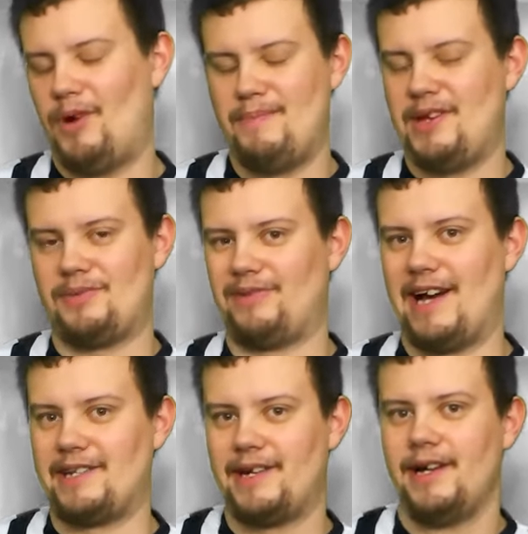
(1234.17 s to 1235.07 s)
Wouldn't be
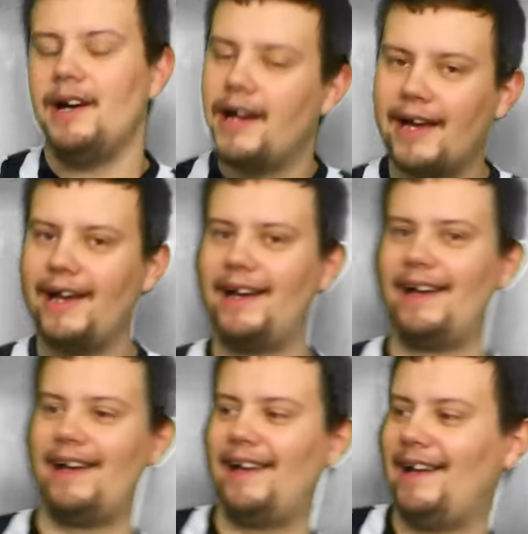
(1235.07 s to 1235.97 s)
surprised.
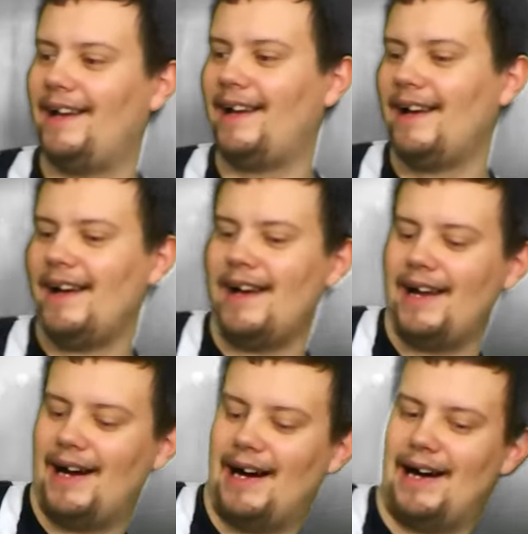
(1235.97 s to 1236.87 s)
Because
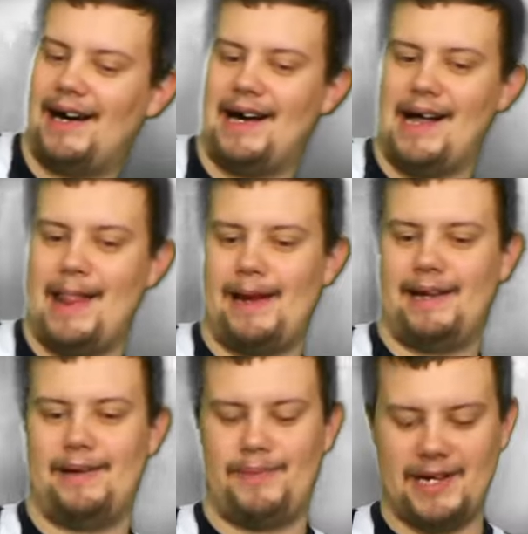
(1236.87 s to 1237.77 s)

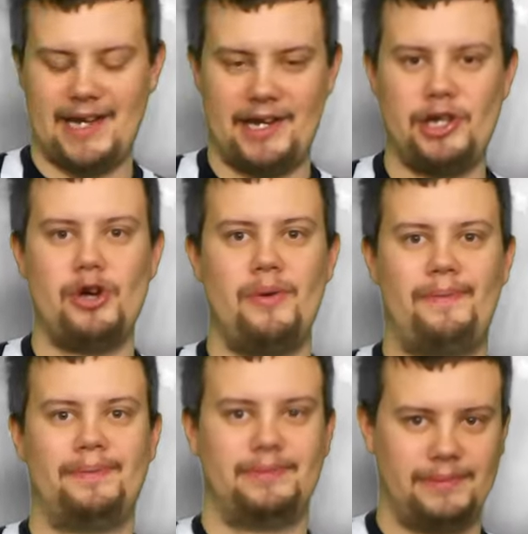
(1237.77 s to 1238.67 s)
I do
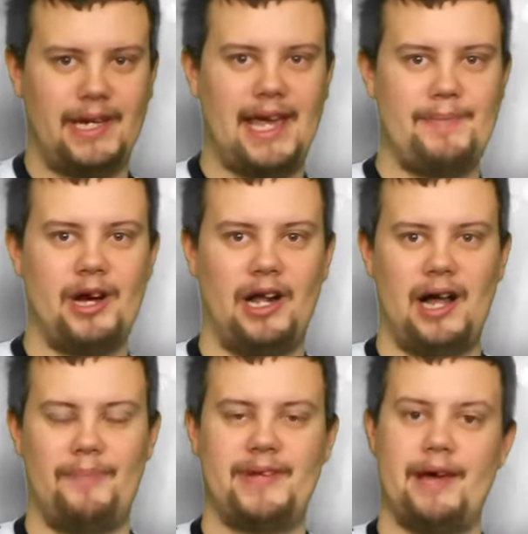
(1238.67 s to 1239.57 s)
keep
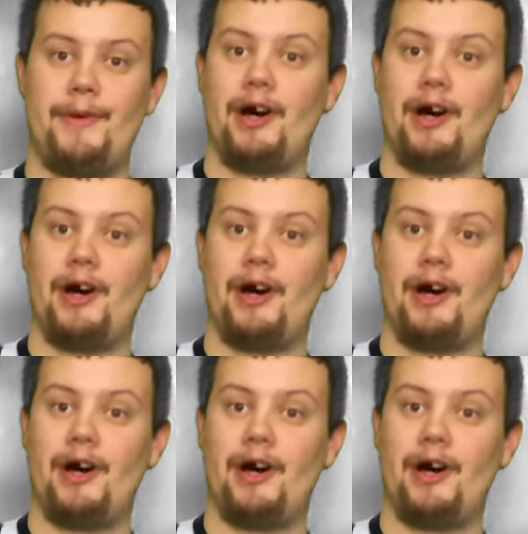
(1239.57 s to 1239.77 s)
y'all updated.